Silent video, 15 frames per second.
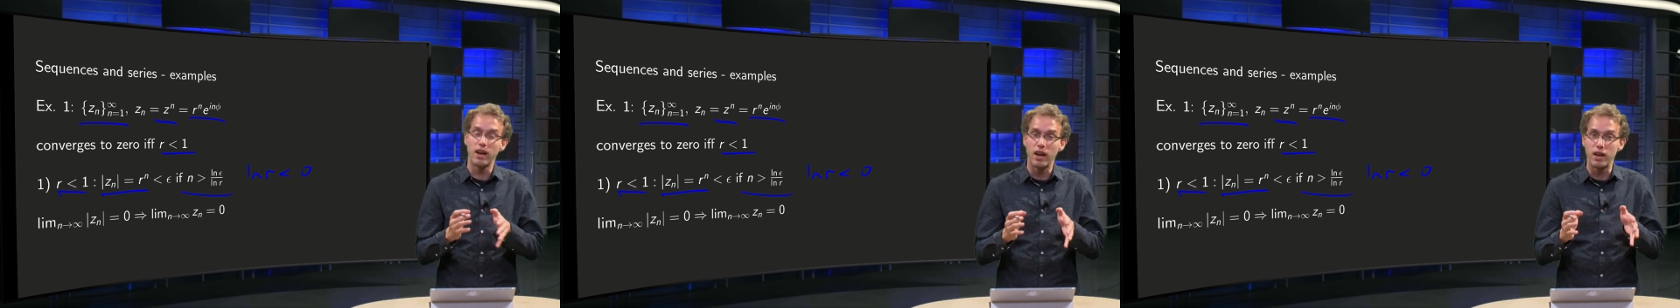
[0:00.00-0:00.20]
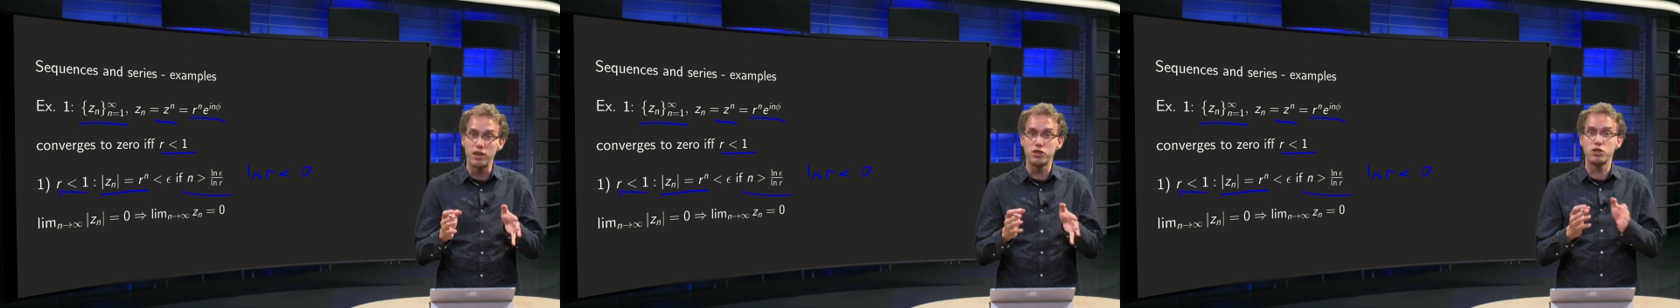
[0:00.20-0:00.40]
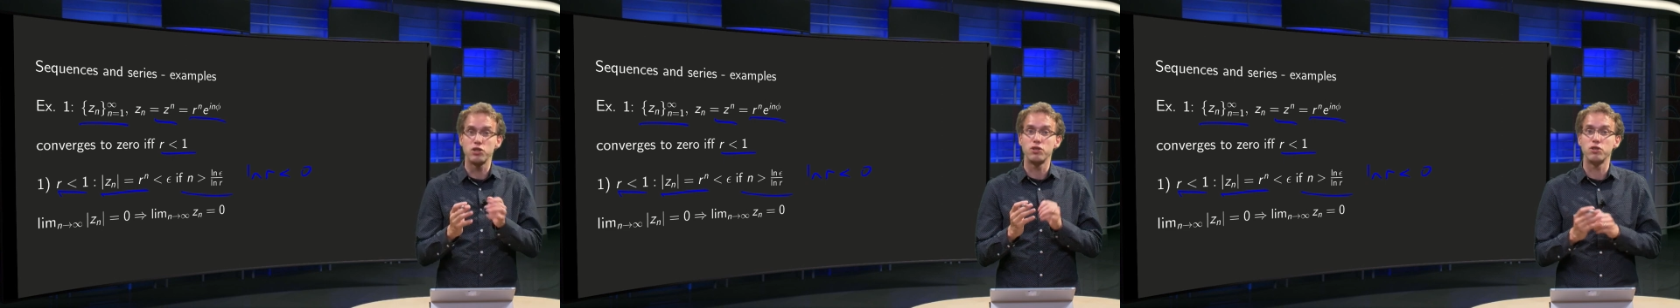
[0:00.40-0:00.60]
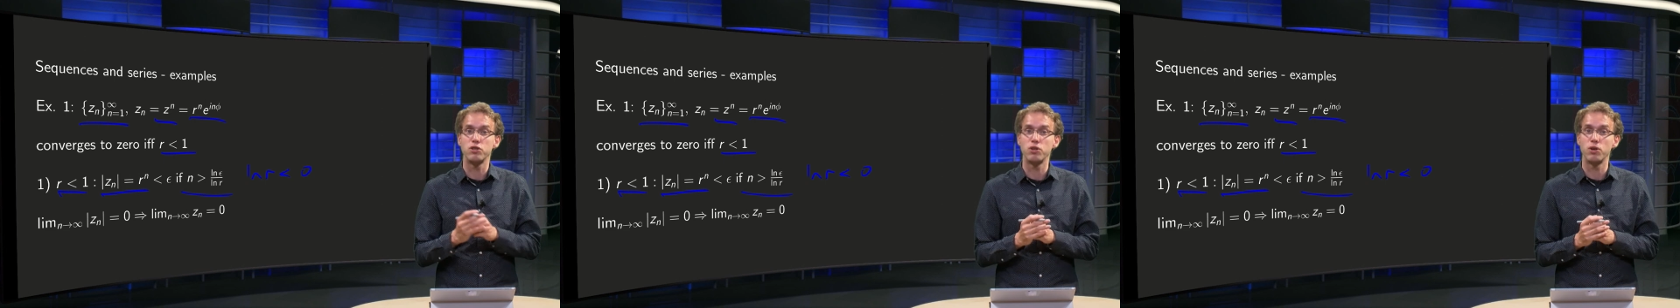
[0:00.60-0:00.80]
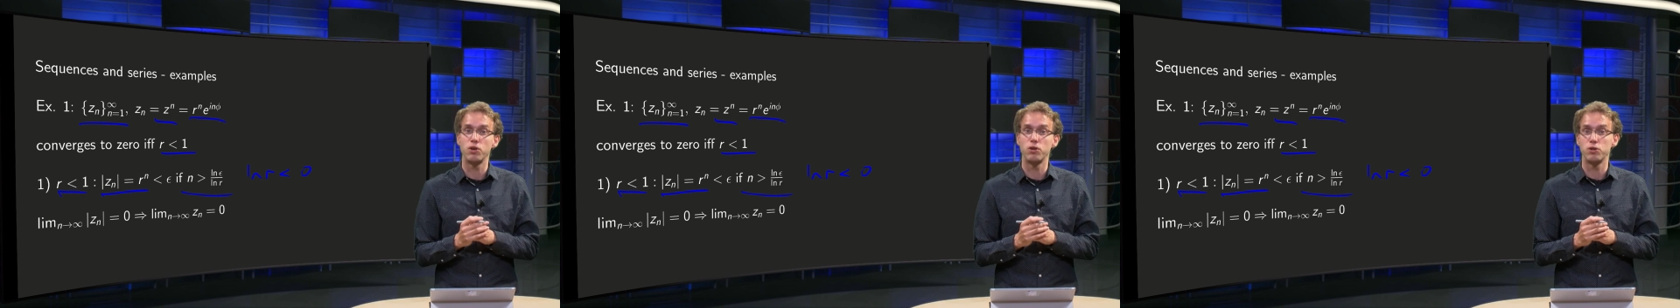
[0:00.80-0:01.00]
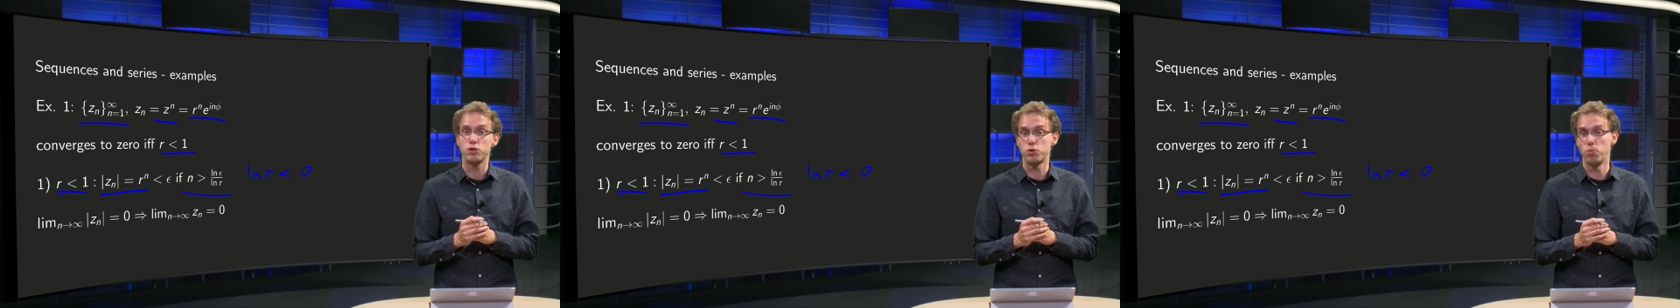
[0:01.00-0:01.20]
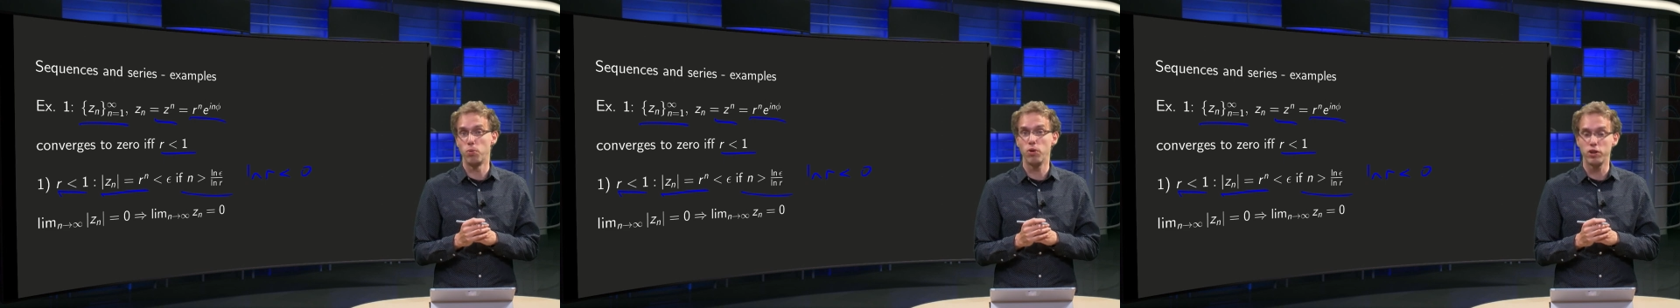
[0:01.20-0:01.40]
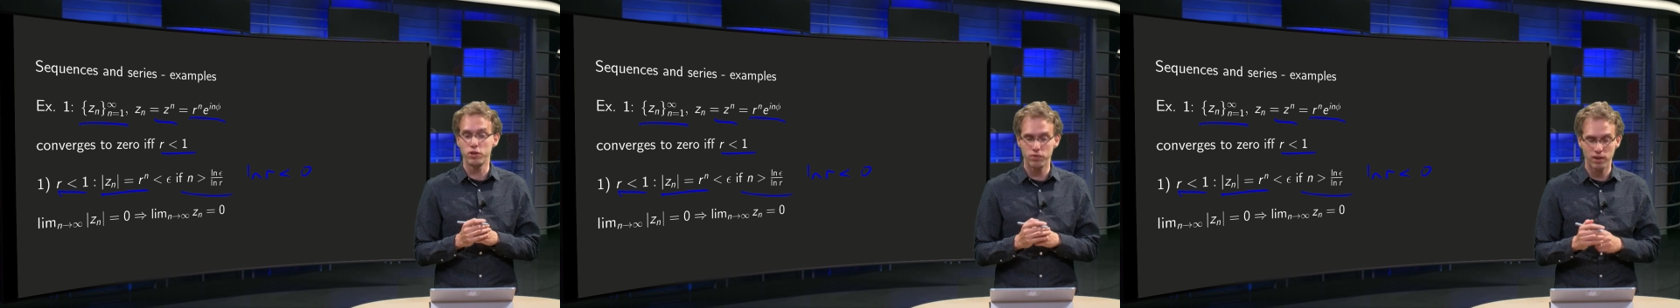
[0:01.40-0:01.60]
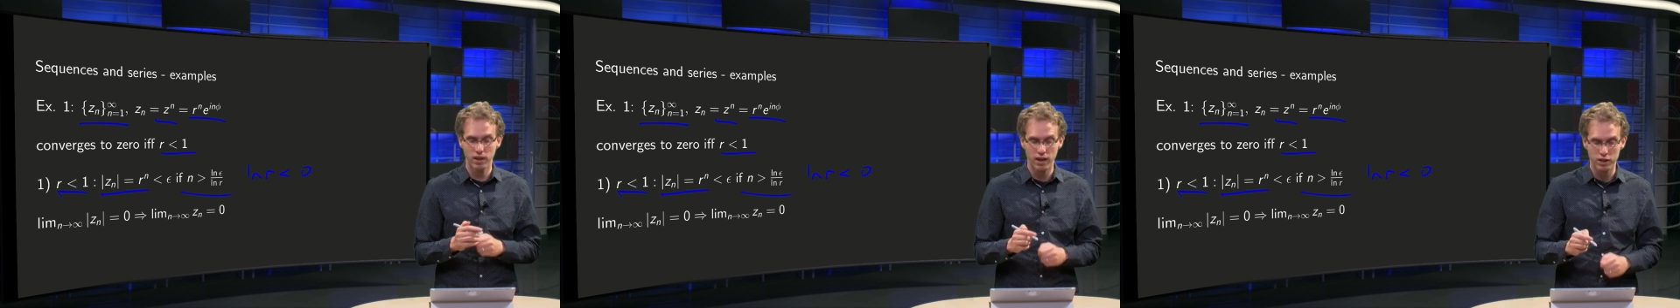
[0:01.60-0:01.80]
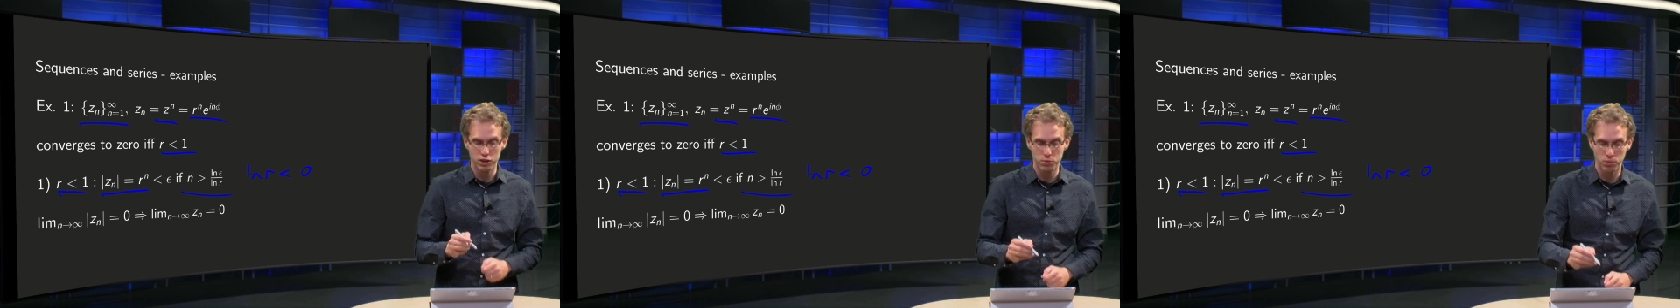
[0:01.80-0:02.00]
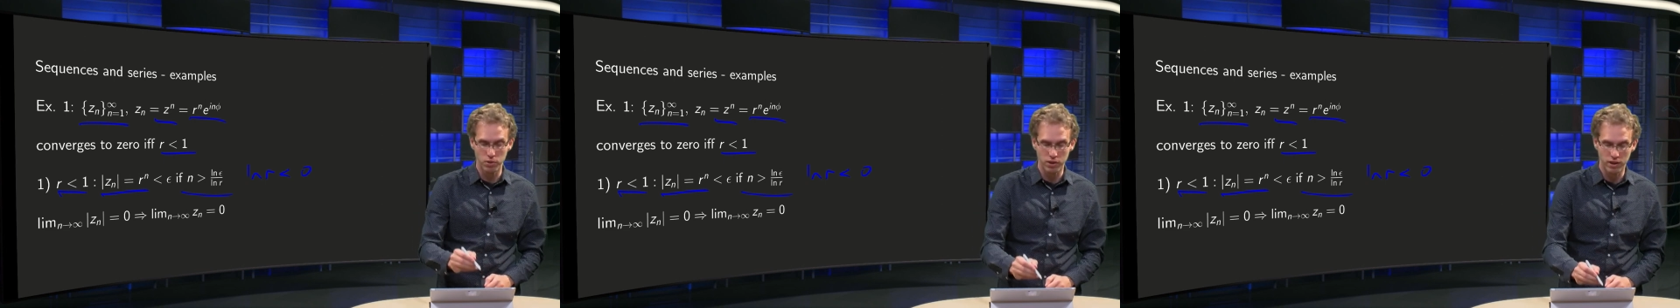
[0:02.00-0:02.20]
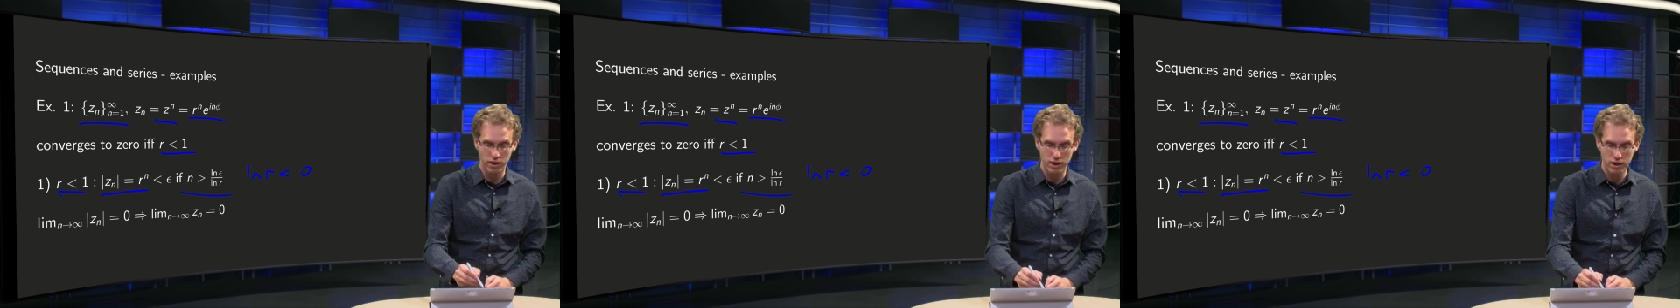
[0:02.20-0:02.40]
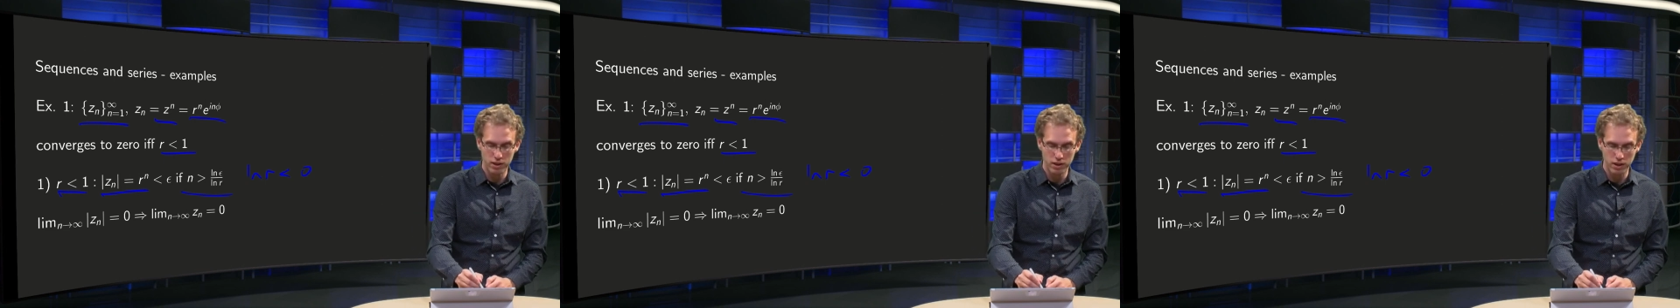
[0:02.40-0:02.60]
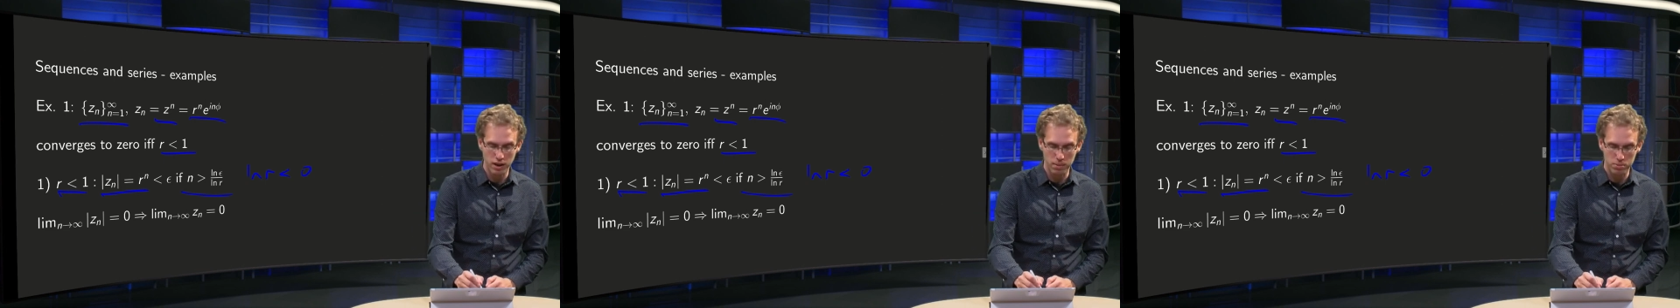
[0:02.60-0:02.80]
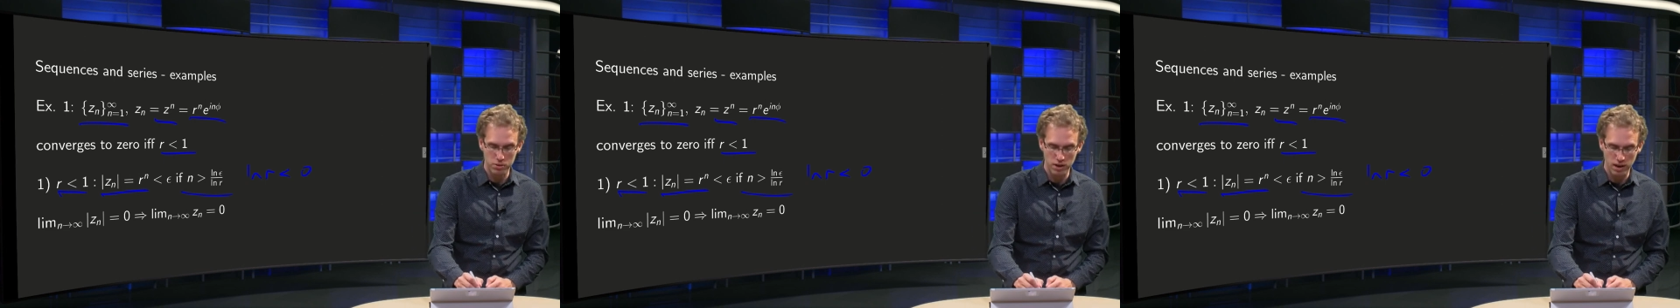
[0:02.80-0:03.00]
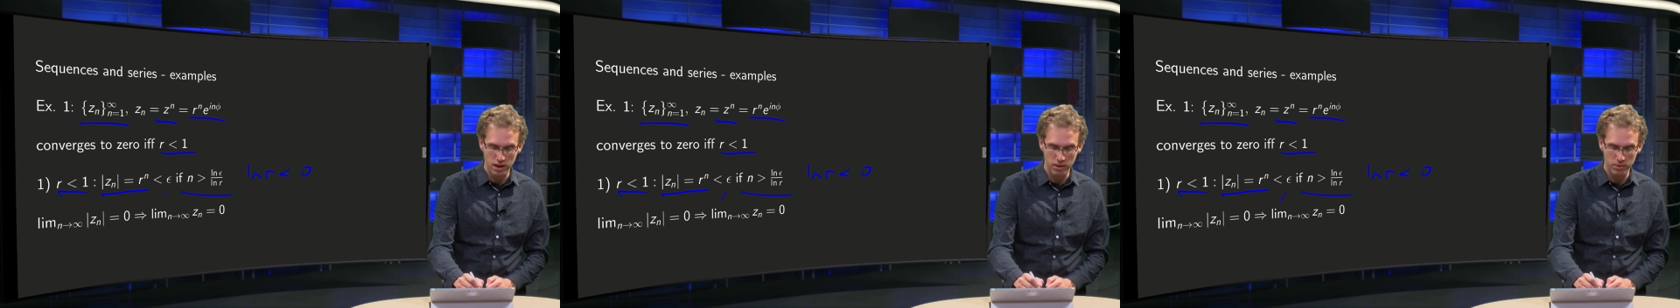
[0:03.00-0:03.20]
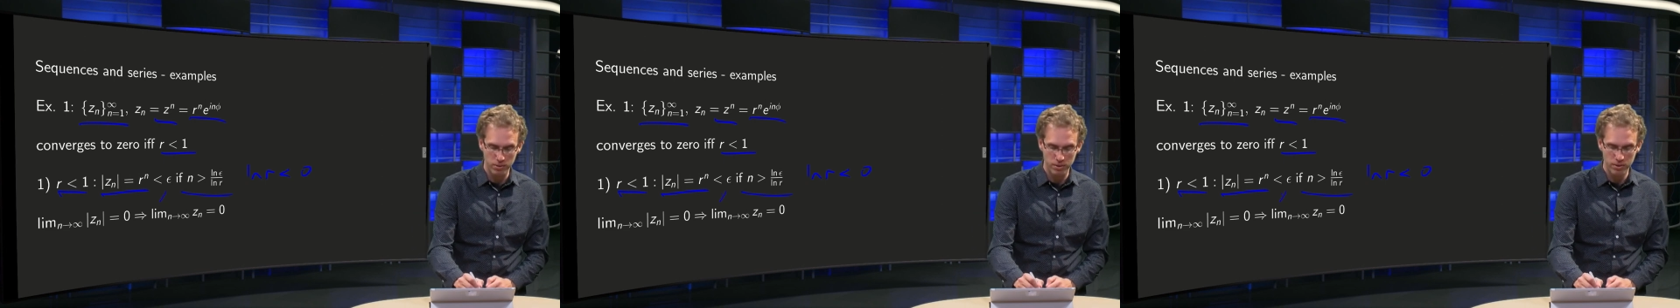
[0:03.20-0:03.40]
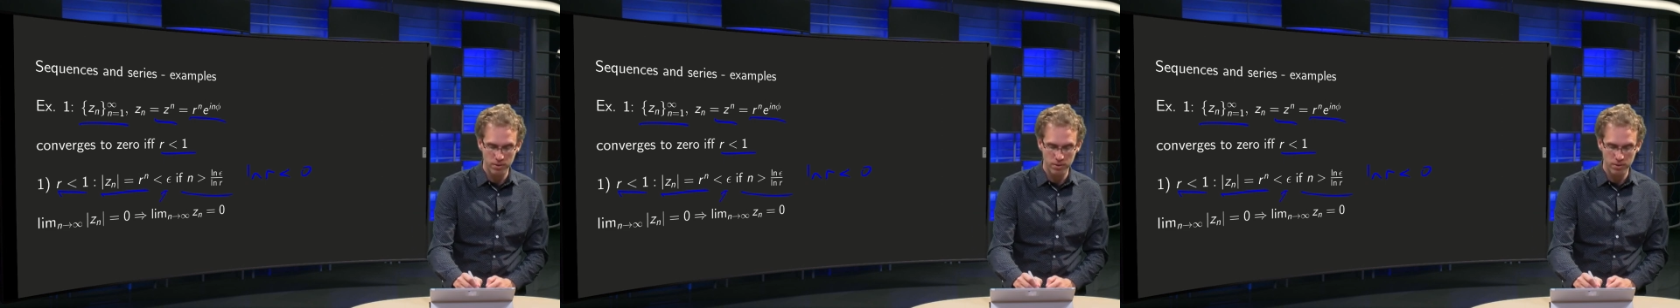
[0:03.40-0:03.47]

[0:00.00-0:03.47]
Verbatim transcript: as small as we like, smaller than any epsilon,